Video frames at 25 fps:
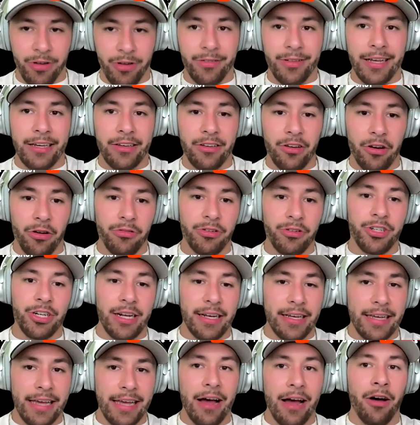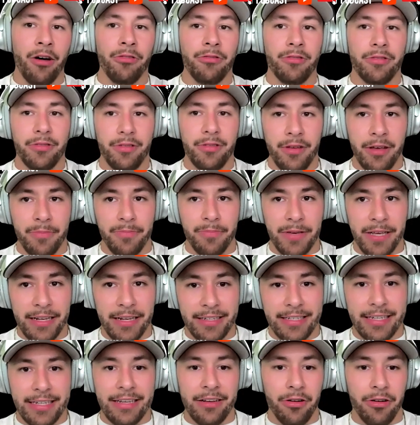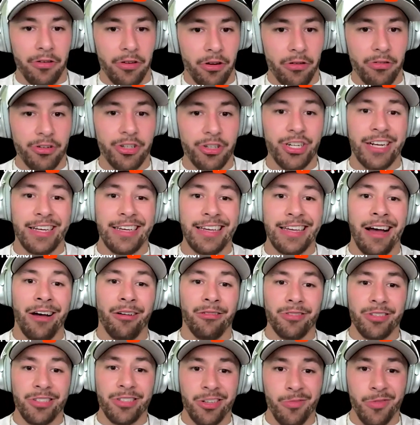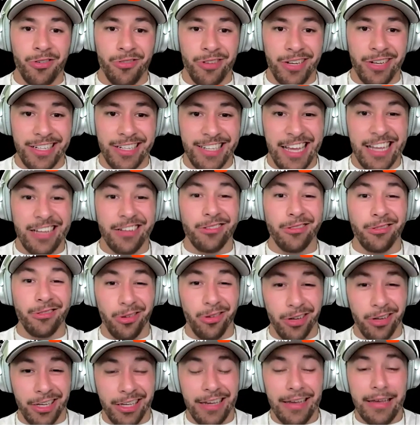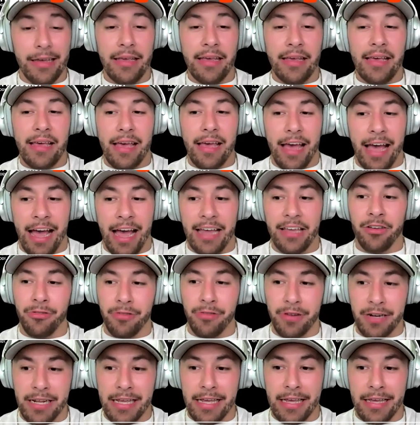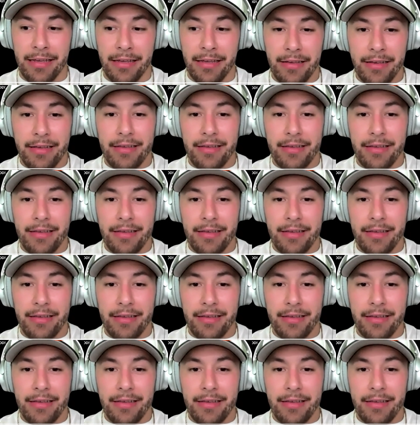like go check out a PT or go check out someone who could take a look at your knee.